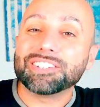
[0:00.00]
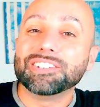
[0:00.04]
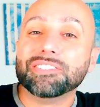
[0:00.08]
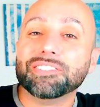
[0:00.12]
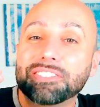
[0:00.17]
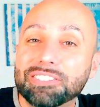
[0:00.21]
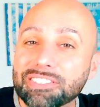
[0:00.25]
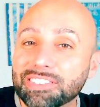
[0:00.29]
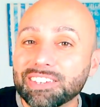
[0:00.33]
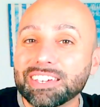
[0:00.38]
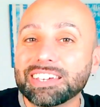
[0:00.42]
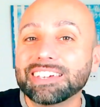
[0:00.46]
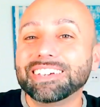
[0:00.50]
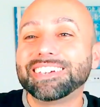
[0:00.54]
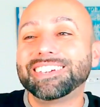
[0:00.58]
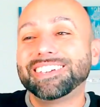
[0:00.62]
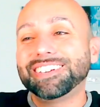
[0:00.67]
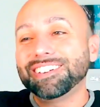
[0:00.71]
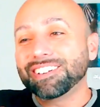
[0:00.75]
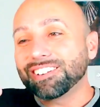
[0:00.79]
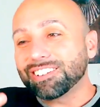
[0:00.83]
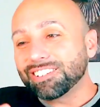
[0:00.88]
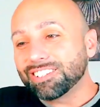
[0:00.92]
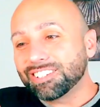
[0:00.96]
think
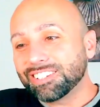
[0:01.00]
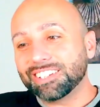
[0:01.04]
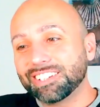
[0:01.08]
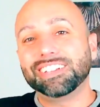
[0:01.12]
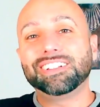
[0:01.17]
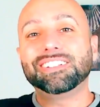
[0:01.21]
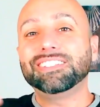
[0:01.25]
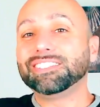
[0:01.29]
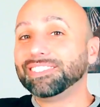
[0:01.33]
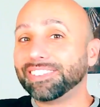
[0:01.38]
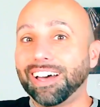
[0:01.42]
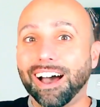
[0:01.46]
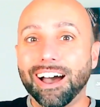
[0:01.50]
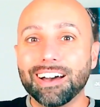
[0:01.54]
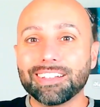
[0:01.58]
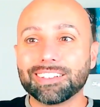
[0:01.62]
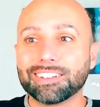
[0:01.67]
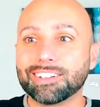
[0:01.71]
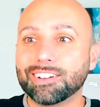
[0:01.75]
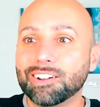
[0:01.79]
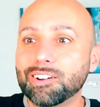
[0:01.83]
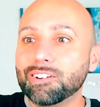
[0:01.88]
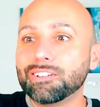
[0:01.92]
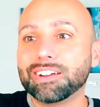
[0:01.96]
you're still not
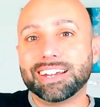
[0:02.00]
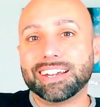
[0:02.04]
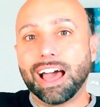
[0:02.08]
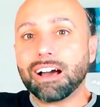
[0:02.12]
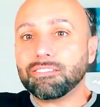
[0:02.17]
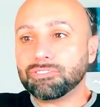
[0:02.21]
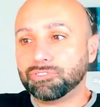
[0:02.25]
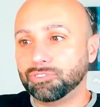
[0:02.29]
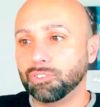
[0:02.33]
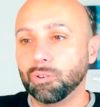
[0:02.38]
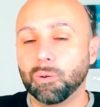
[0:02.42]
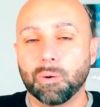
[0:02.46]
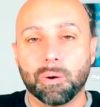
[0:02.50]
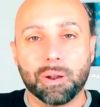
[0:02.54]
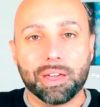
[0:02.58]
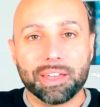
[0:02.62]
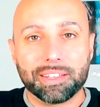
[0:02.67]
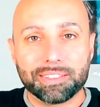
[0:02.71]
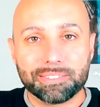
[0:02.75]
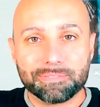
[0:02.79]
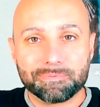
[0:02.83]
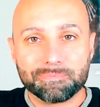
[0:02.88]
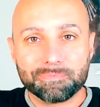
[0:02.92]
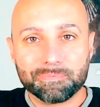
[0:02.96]
good enough for it.
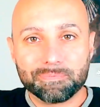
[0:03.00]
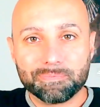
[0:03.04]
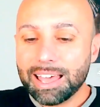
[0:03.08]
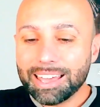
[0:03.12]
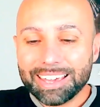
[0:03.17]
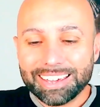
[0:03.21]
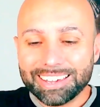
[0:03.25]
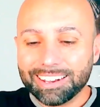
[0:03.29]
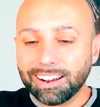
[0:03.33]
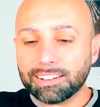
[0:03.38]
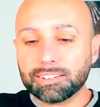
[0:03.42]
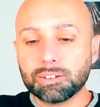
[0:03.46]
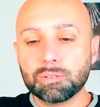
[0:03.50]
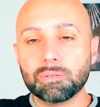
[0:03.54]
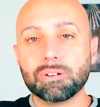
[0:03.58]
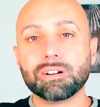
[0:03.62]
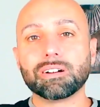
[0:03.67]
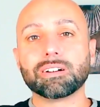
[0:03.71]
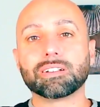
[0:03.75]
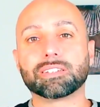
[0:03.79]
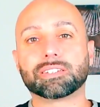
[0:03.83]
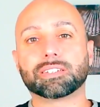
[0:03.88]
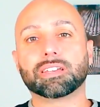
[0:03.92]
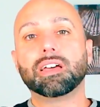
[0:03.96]
In other
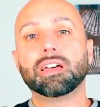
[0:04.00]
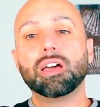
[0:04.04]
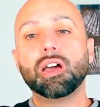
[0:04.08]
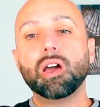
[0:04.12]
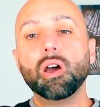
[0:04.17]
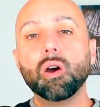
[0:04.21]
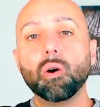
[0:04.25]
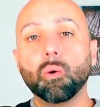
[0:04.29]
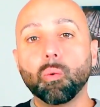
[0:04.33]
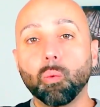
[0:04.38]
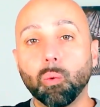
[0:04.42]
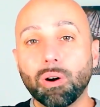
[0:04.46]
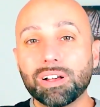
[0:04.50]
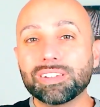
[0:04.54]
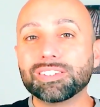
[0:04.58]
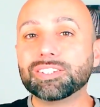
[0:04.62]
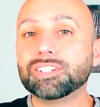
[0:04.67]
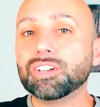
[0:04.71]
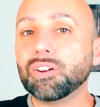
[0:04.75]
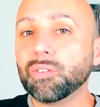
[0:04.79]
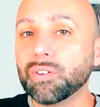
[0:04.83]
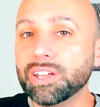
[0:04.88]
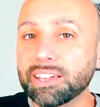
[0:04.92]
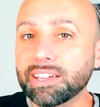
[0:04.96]
words, once
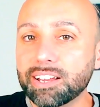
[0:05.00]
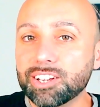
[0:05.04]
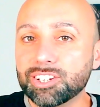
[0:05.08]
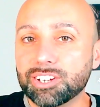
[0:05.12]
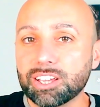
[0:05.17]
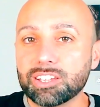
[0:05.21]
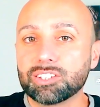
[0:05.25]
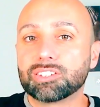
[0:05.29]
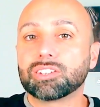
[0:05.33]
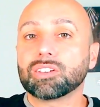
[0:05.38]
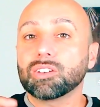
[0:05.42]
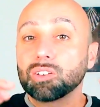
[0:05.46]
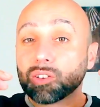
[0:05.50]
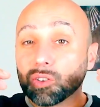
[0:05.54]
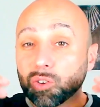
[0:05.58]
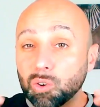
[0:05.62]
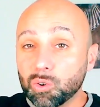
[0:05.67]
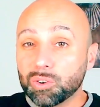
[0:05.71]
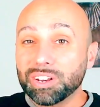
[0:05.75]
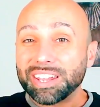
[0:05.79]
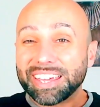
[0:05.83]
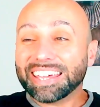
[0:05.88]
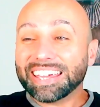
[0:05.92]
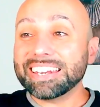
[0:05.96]
your English is
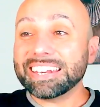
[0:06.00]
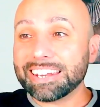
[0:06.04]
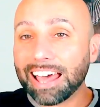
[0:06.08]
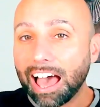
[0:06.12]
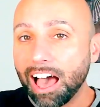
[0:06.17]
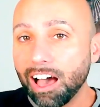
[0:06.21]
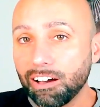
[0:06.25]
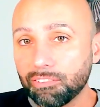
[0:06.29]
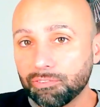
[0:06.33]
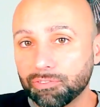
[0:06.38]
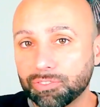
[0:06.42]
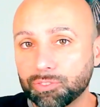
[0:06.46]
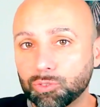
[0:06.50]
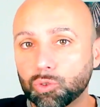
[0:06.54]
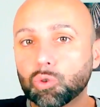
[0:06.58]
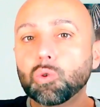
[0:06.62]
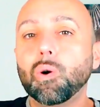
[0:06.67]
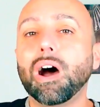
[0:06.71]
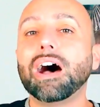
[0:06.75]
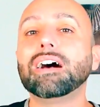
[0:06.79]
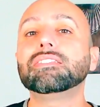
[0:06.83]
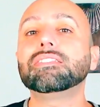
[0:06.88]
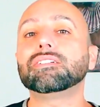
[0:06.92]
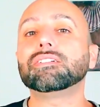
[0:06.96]
good enough to
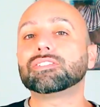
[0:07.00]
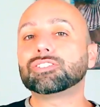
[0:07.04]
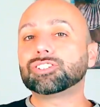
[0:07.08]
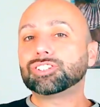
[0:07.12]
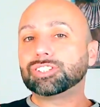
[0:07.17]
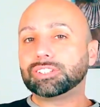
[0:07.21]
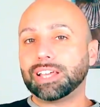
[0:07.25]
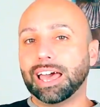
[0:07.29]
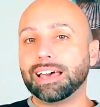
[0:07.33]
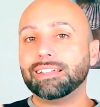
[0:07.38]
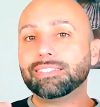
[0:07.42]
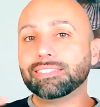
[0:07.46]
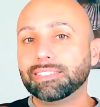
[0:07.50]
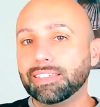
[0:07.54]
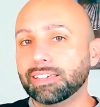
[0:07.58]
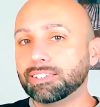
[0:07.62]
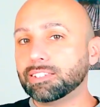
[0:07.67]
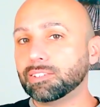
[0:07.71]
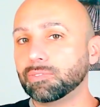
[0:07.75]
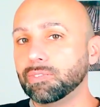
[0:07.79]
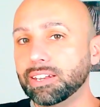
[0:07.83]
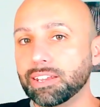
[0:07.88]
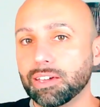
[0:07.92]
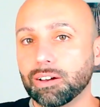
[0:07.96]
understand this
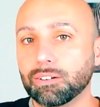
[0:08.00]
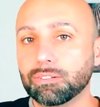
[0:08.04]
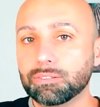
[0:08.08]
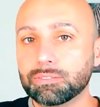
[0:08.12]
video,